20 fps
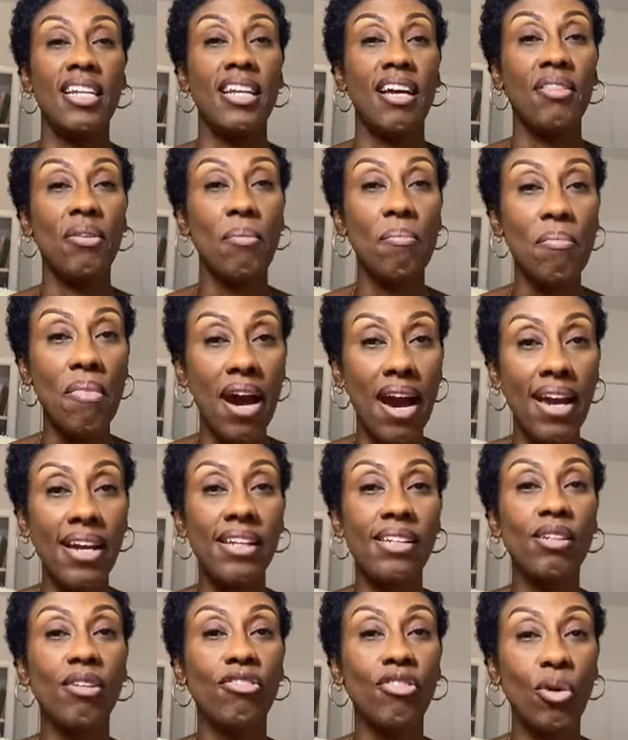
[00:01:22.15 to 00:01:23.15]
Now, the
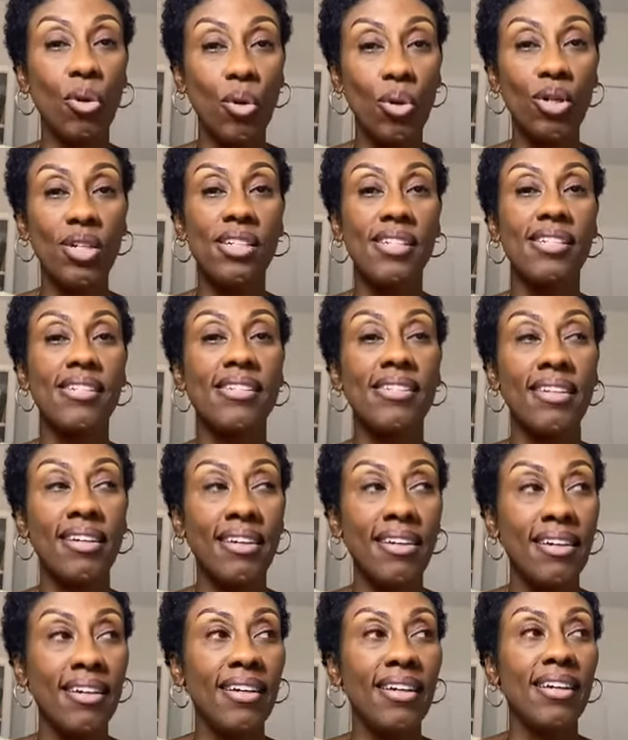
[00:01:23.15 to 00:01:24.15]
mind, of course,
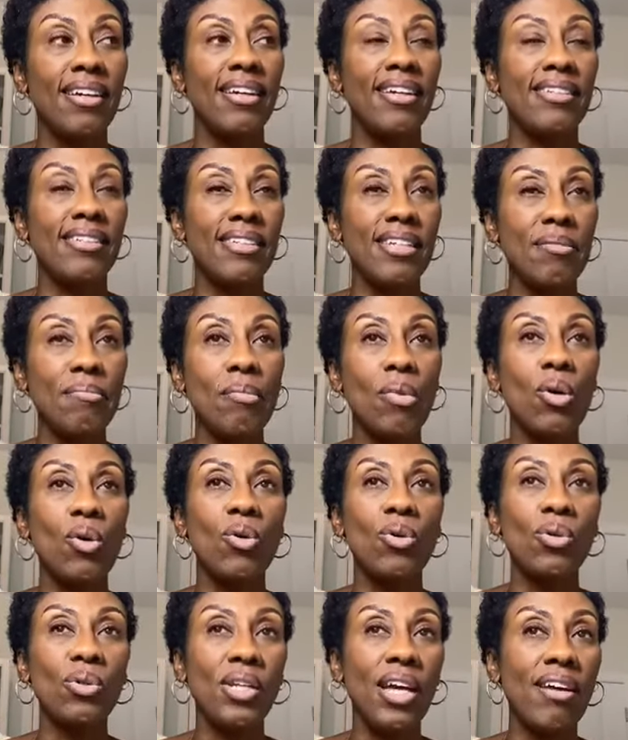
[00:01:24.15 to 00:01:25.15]
is in
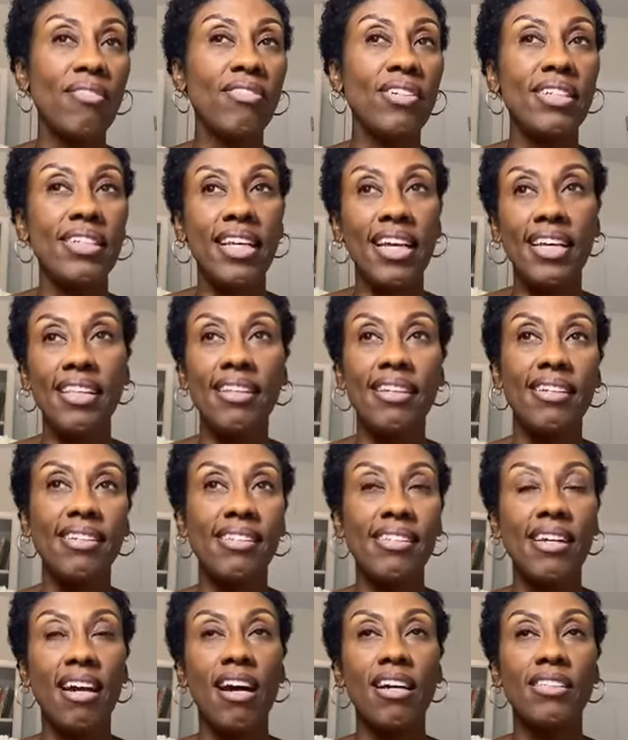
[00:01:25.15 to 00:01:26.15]
mode every day that
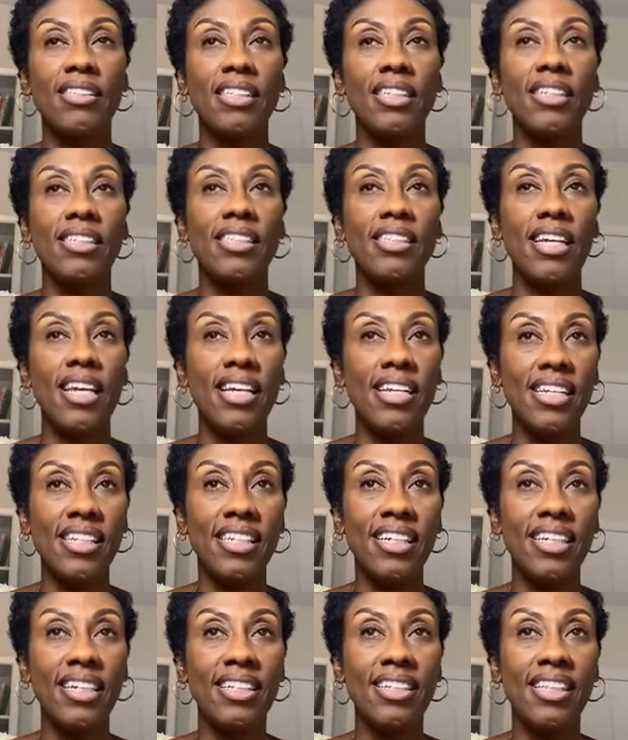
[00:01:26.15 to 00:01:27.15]
it's constantly
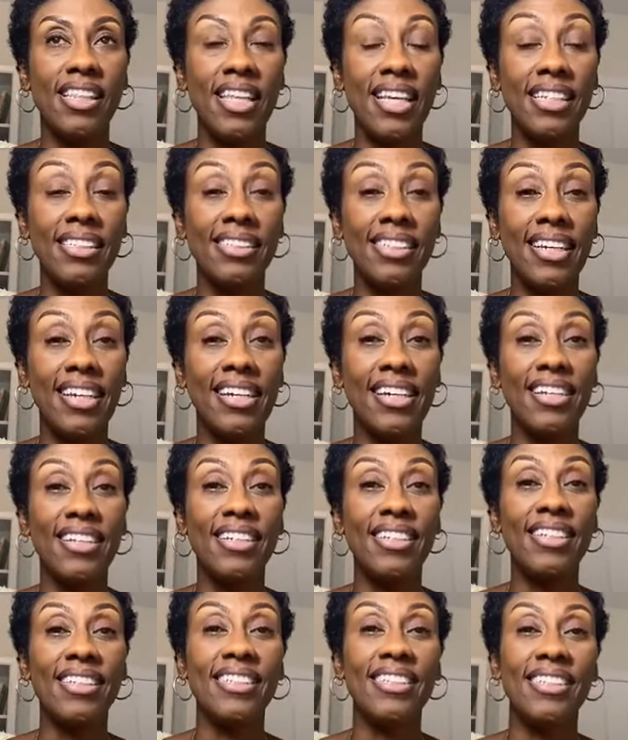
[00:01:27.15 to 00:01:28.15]
taking in things
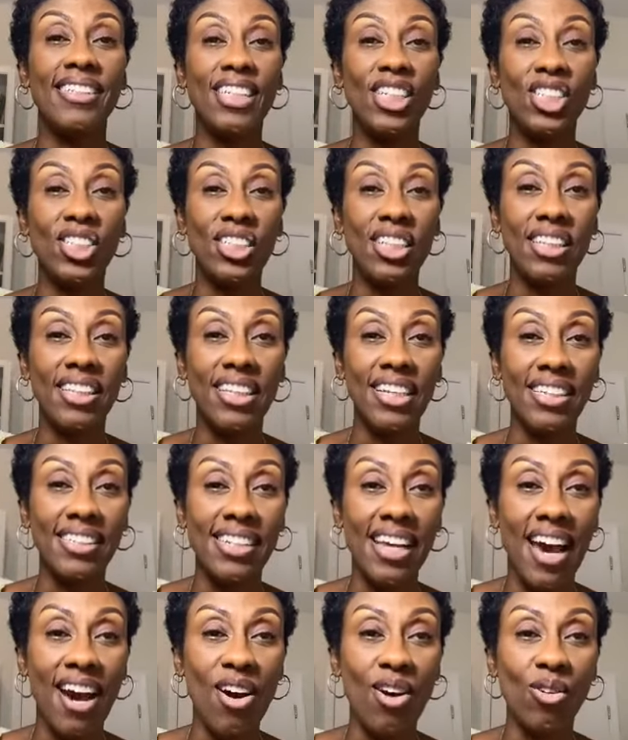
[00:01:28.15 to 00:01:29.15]
in, dishing
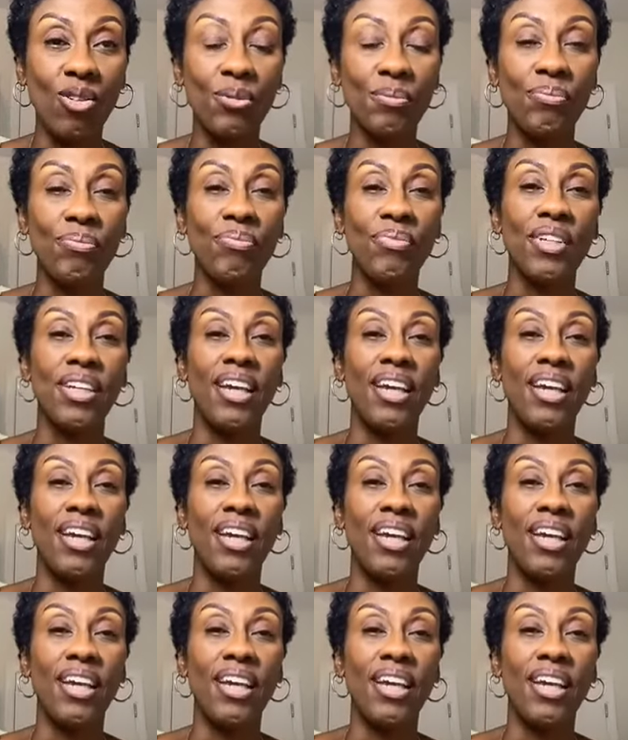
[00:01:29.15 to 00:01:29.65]
things out,